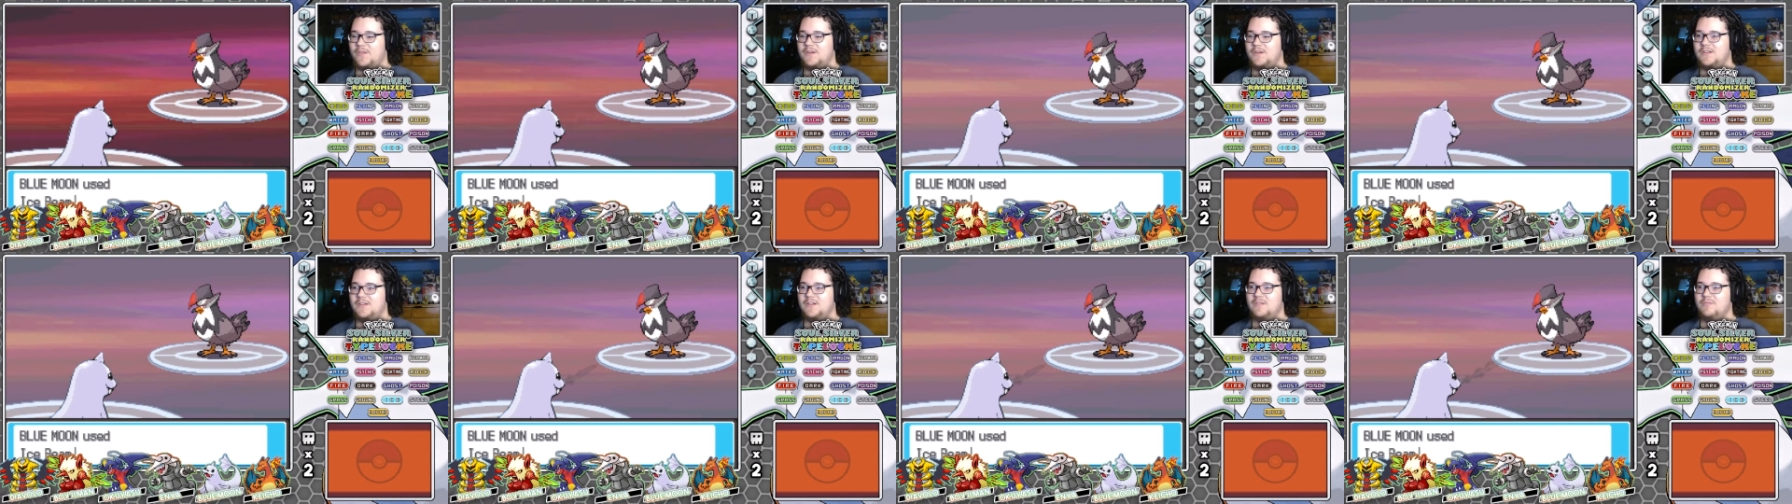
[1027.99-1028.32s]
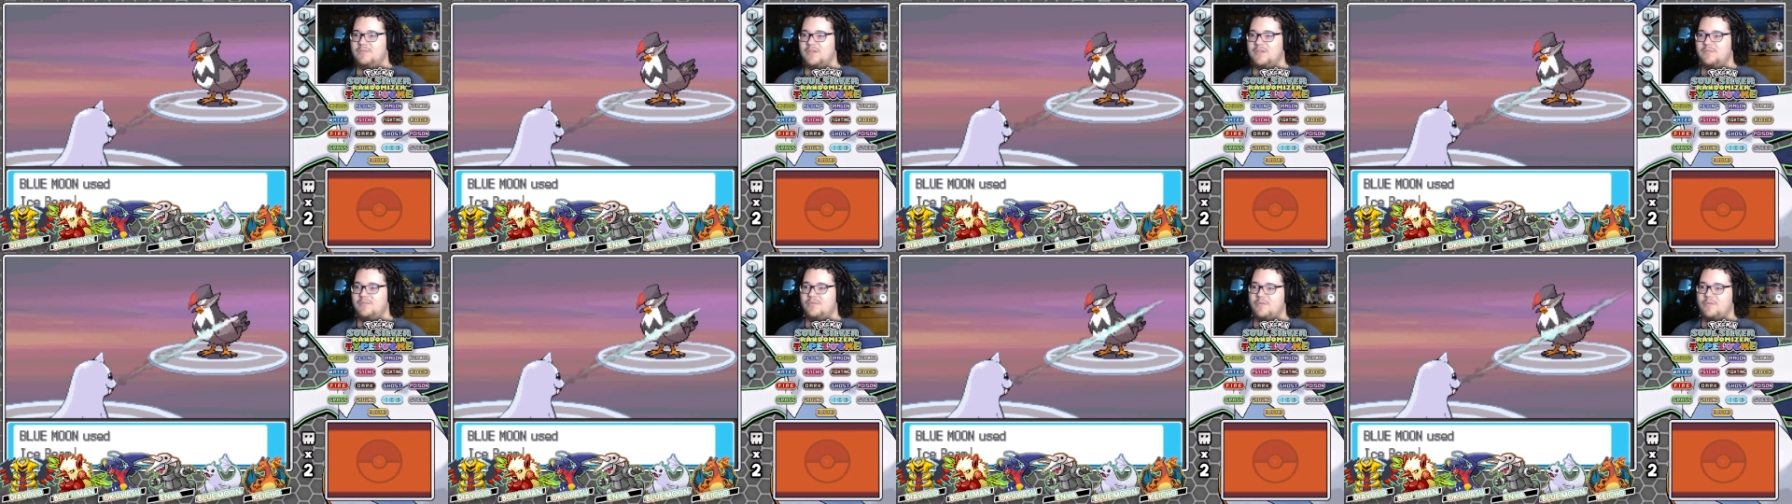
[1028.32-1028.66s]
need to be
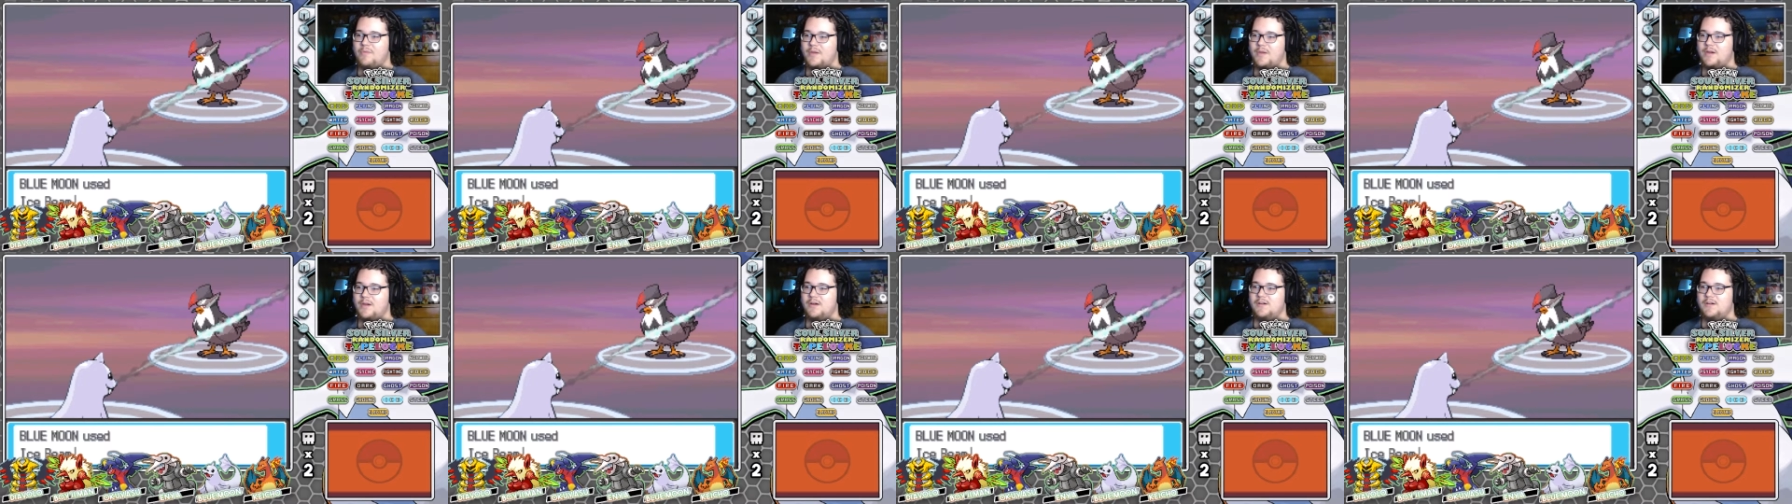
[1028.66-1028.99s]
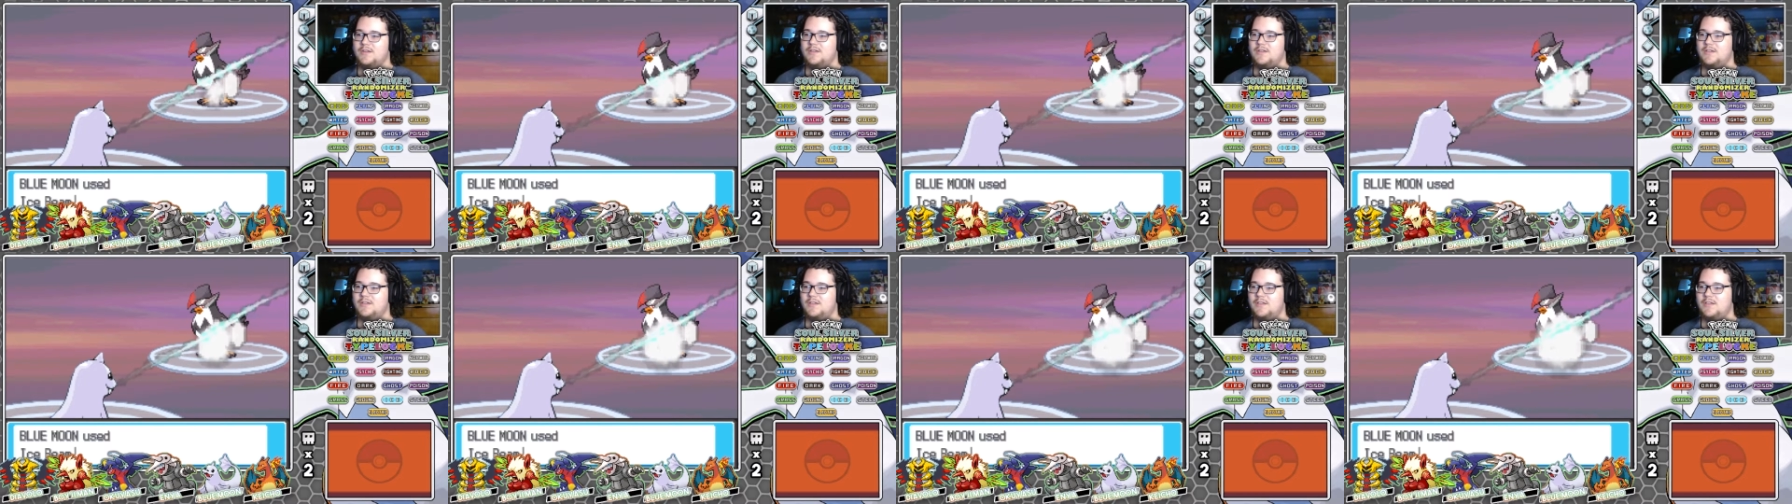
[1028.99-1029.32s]
prepared.
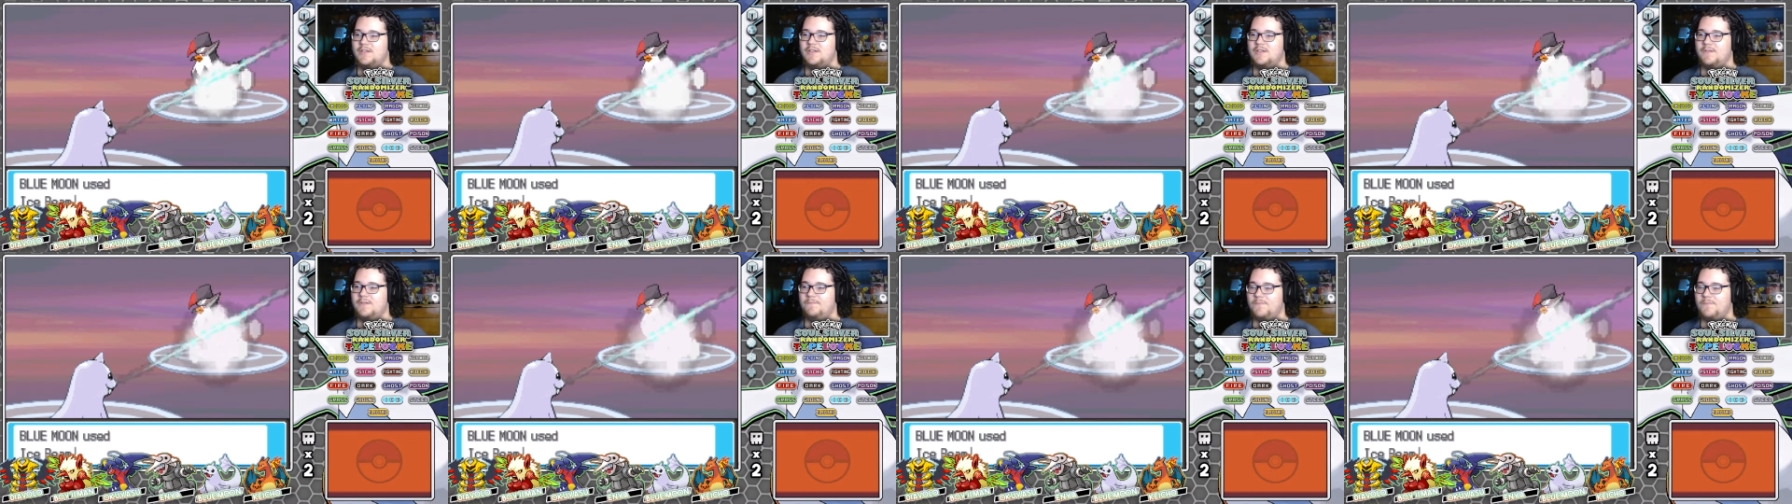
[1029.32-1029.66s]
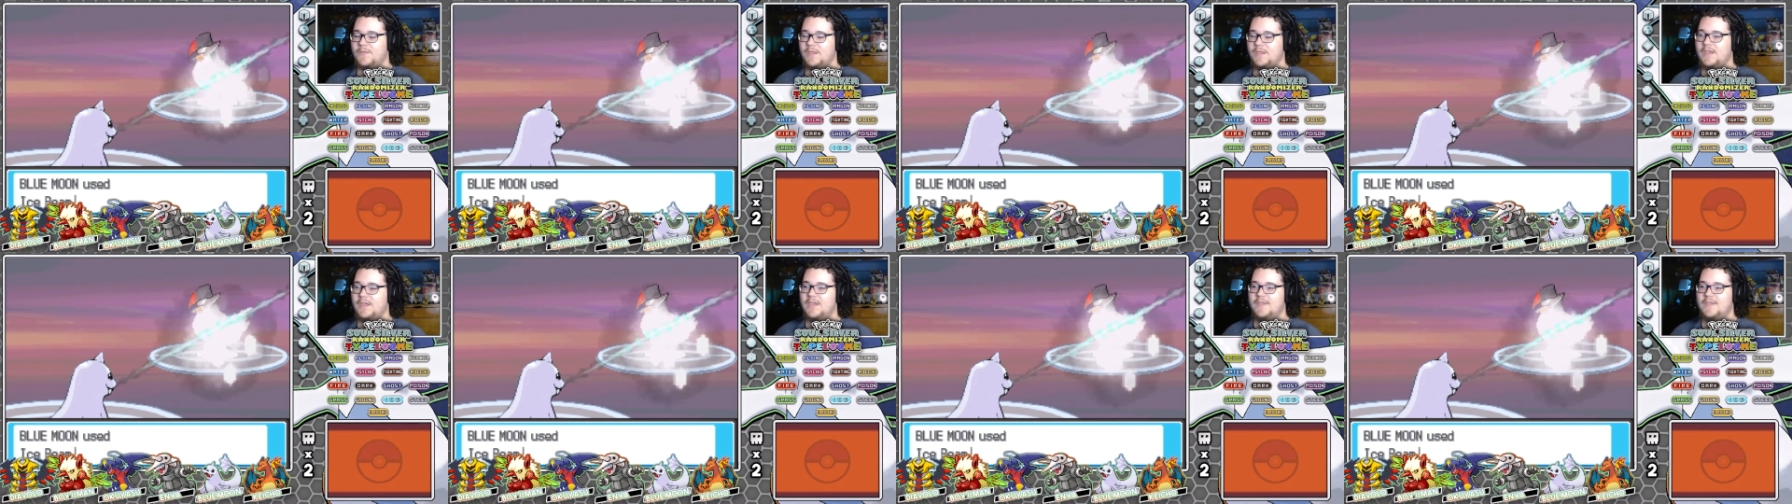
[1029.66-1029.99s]

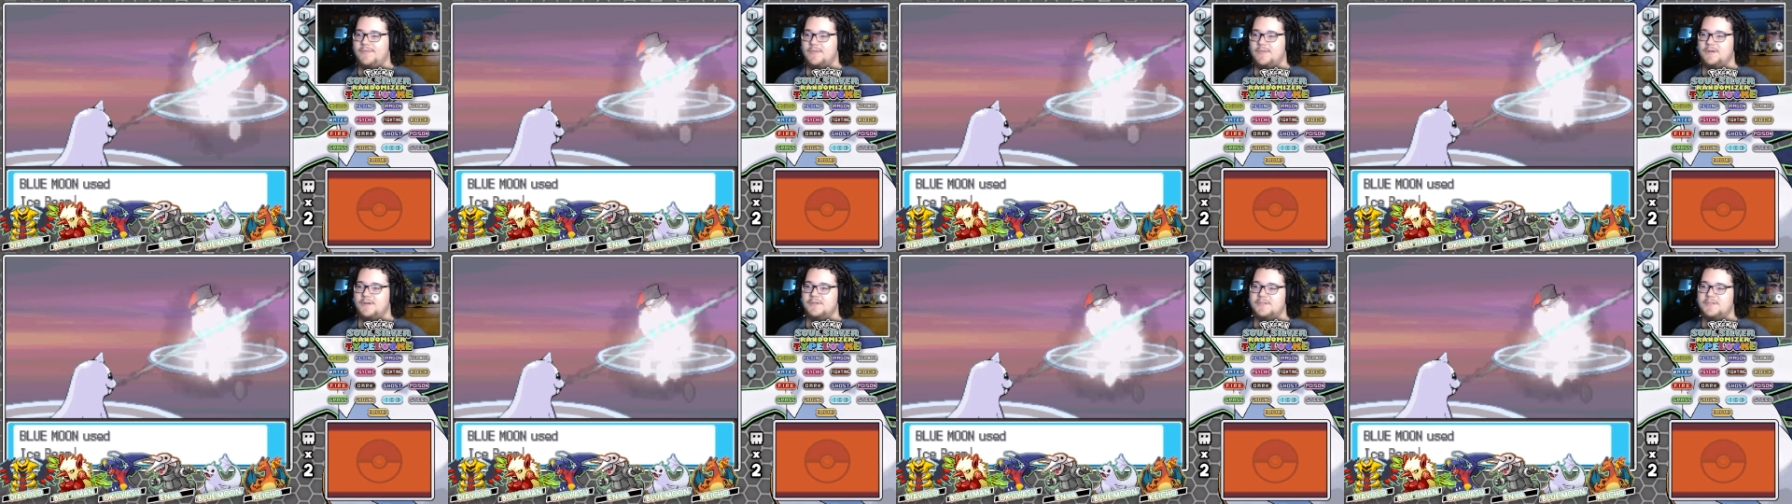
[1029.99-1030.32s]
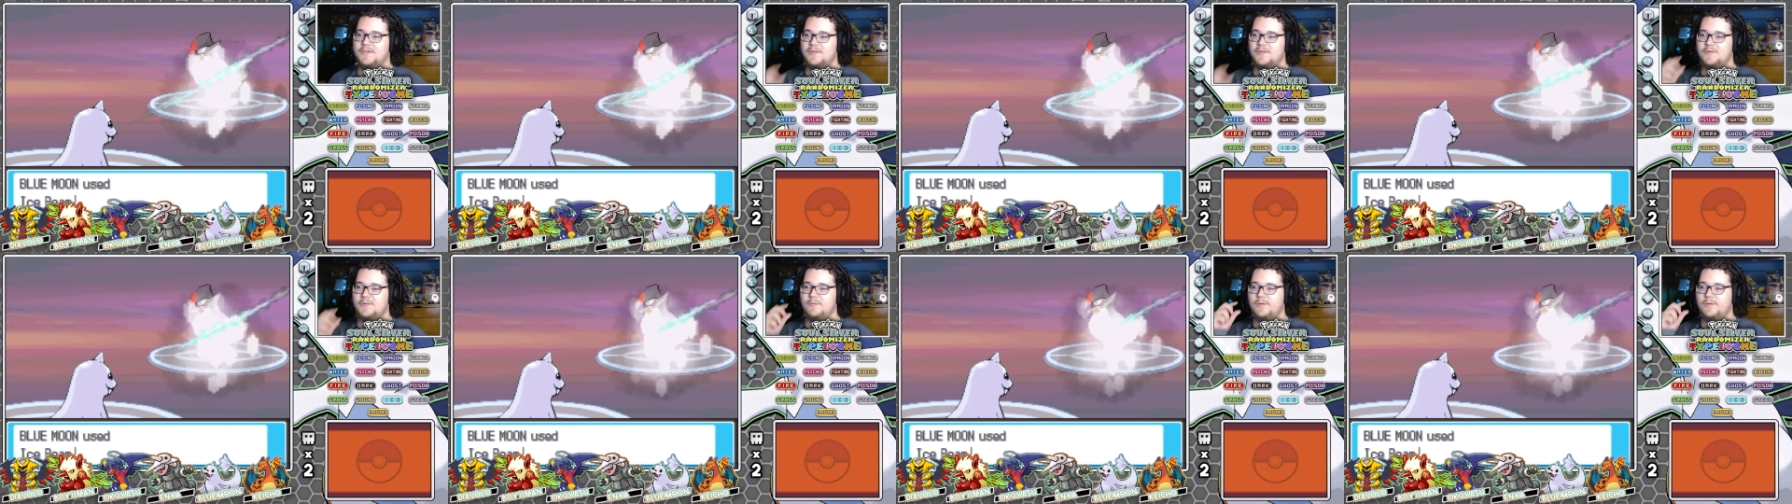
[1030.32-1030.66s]
There's
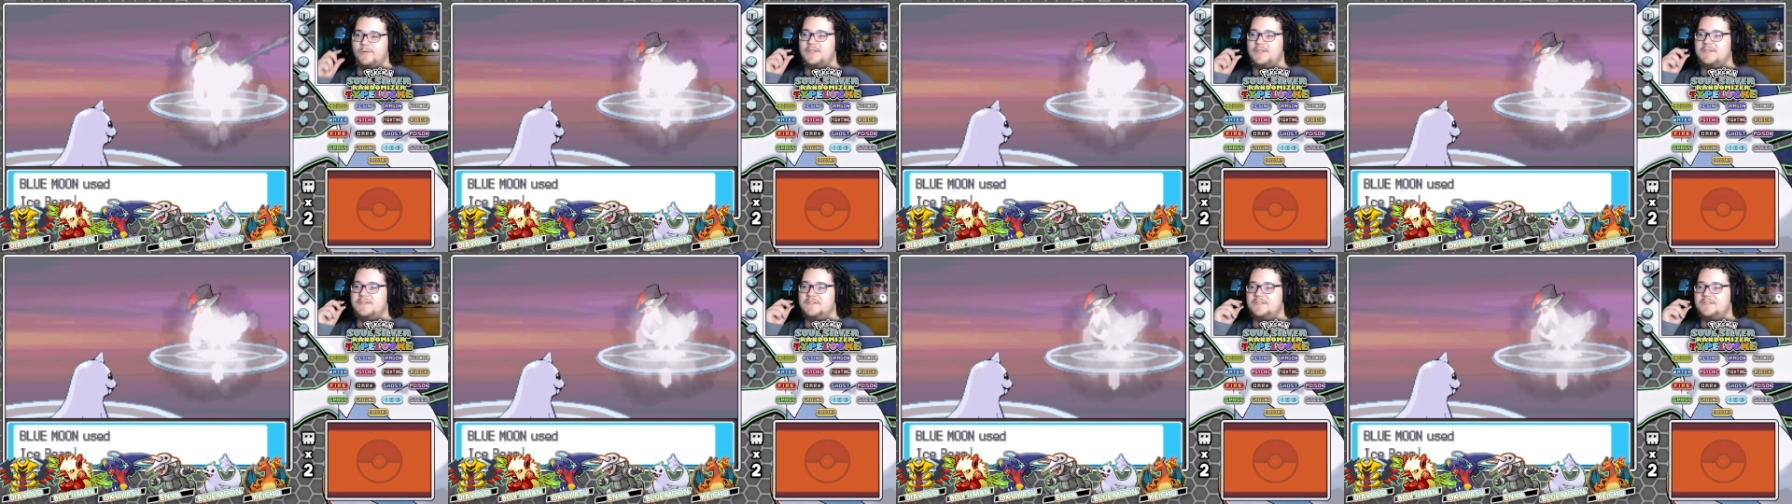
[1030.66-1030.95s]
good reason.